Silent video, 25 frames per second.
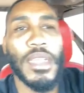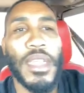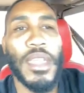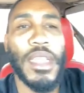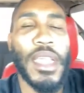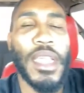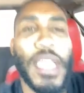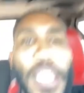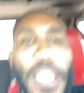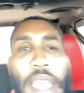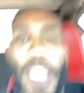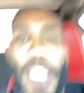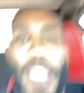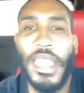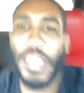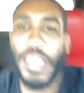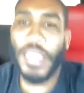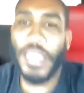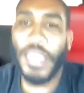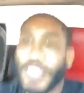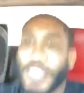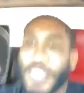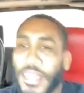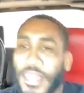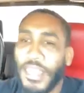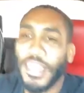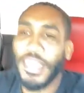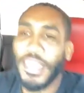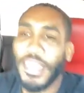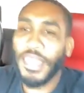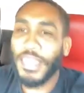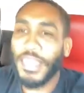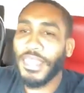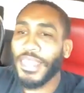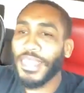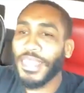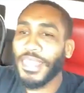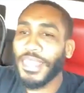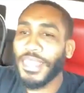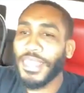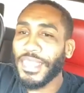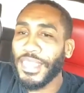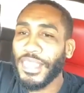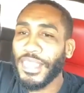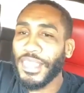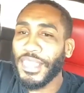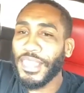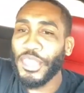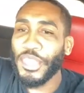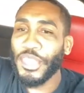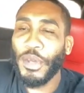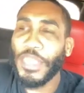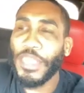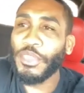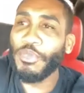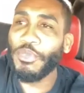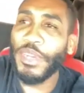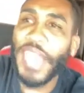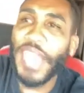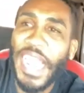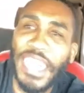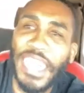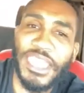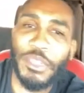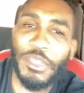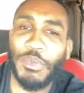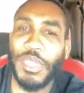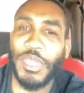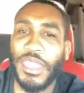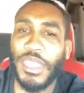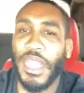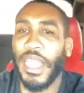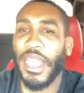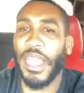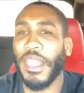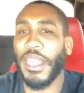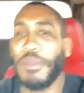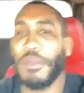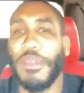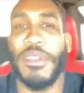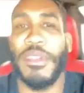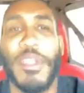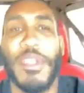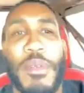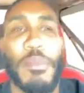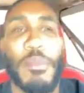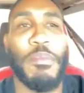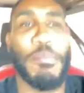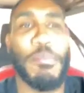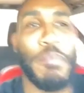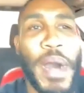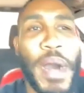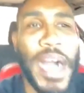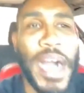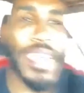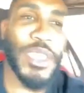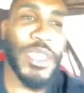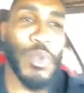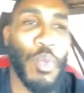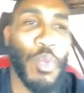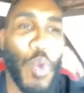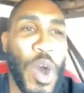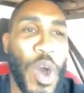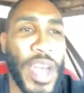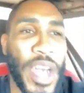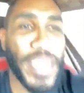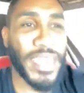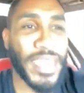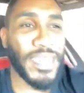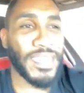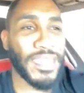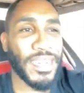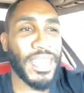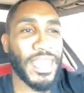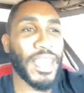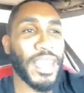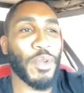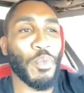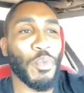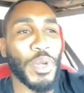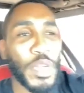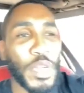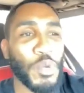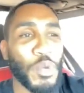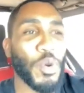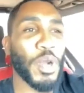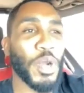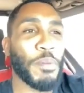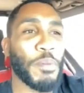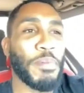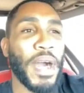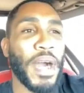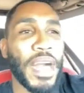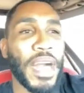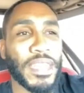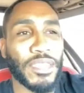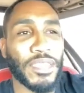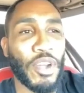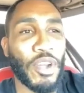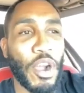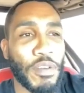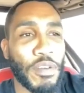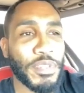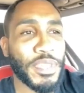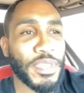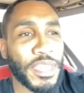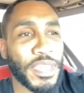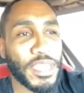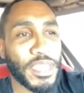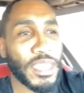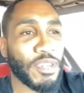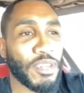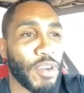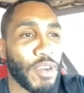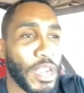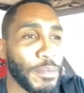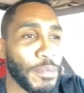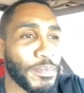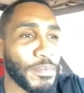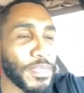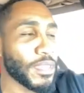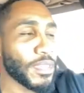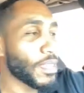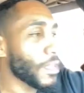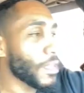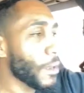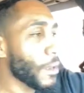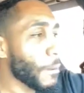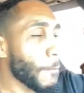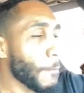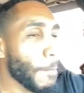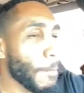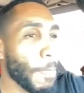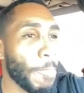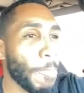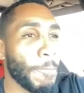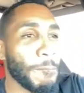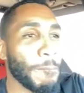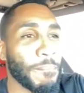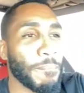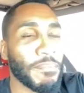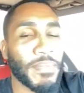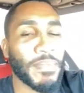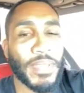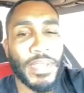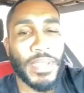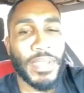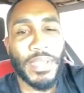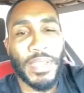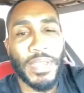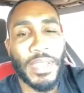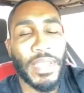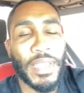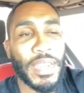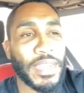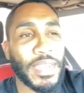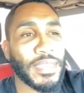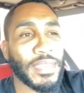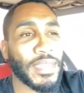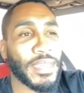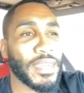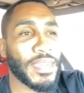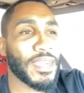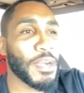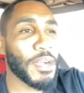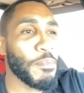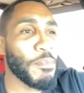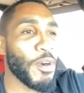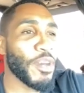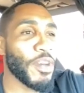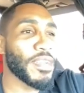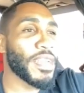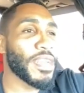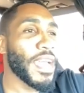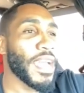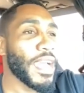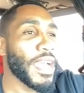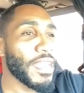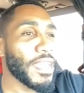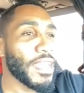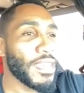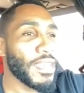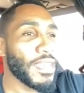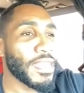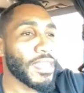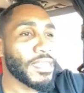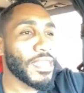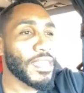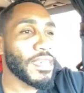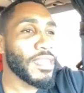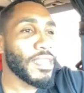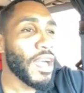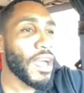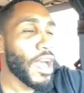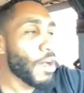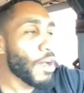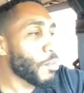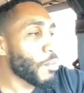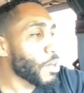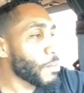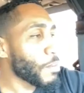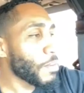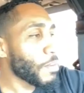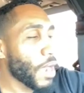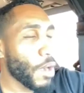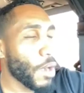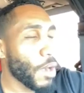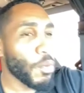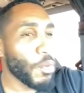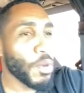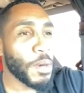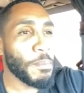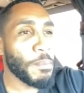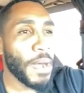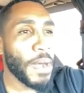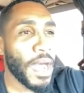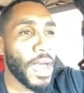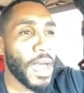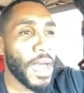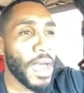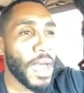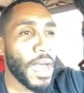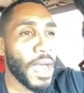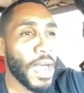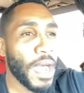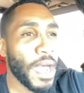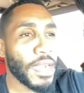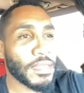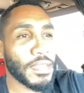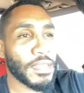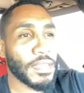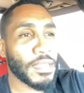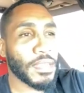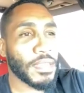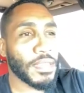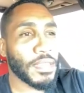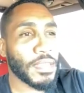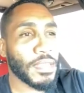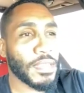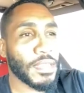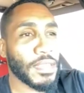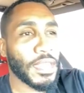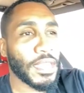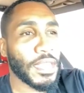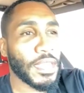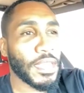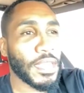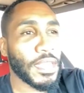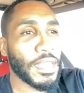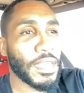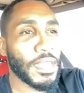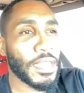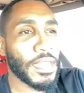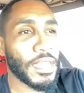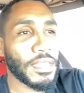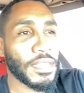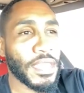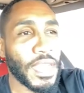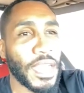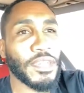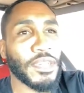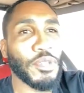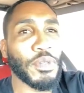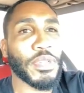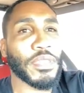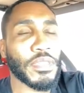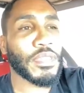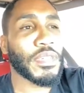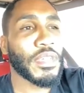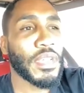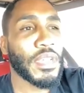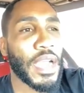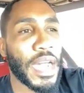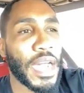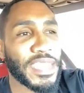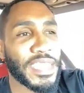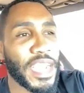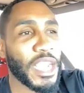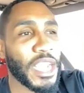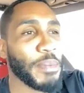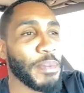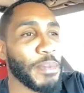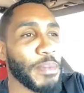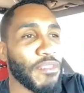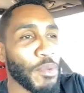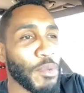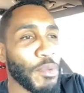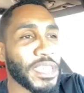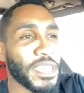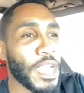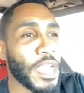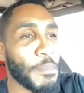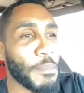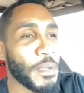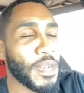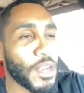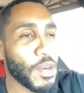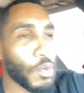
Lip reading: And he, his reaction was like, box what? Like, what do you want to box? Oranges and grapes? And I said, come on, Dad. And I said, no, I want to box. I think I can do this. I think I could be heavyweight champion of the world.